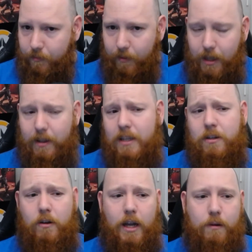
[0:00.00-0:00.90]
That's
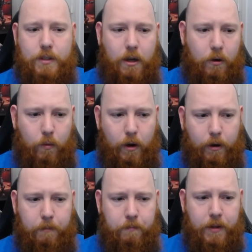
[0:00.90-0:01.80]
not how it's going to
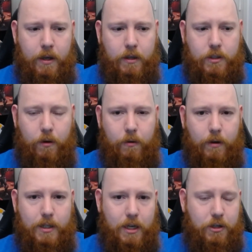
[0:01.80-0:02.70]
work. So
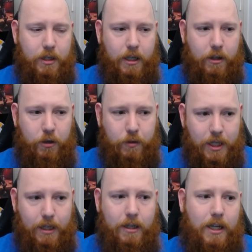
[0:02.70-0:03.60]
essentially, the
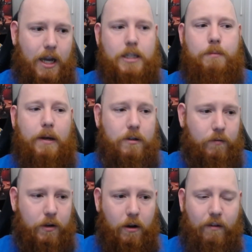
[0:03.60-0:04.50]
utility aspect of
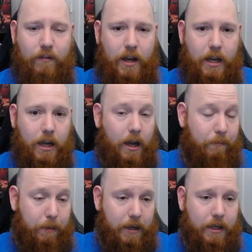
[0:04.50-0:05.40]
the Night Fae
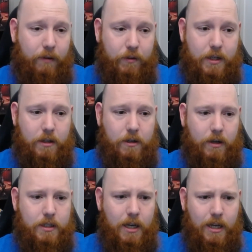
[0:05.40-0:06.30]
ability for Death
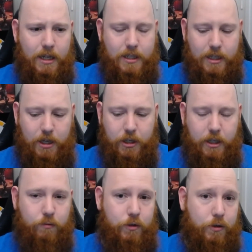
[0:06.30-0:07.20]
Knights is essentially
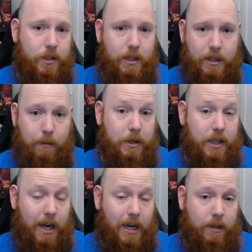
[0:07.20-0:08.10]
it's reducing the damage
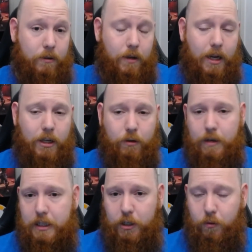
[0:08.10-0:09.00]
they deal and
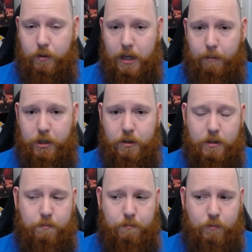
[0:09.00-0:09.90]
increasing your damage. So
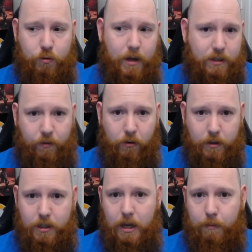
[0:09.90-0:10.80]
it's transferring
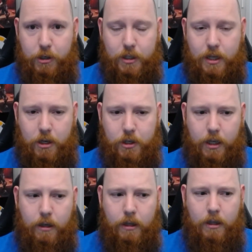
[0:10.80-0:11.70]
the damage essentially.